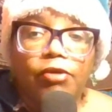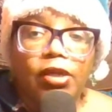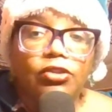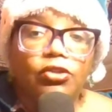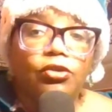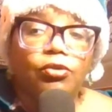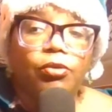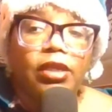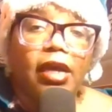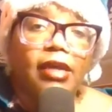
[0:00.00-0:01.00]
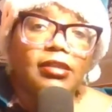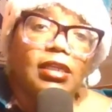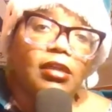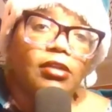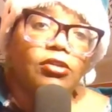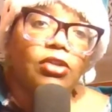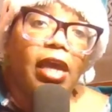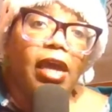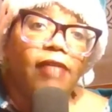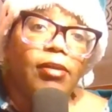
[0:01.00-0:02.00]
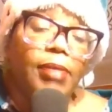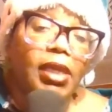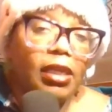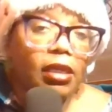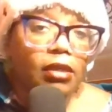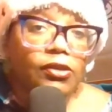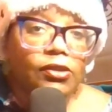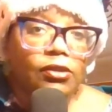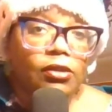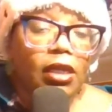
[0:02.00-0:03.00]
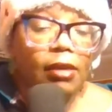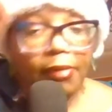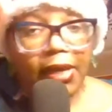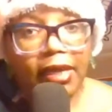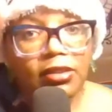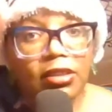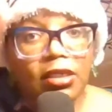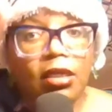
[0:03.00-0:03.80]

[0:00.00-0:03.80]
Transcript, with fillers: roster with guys that could have an immediate impact,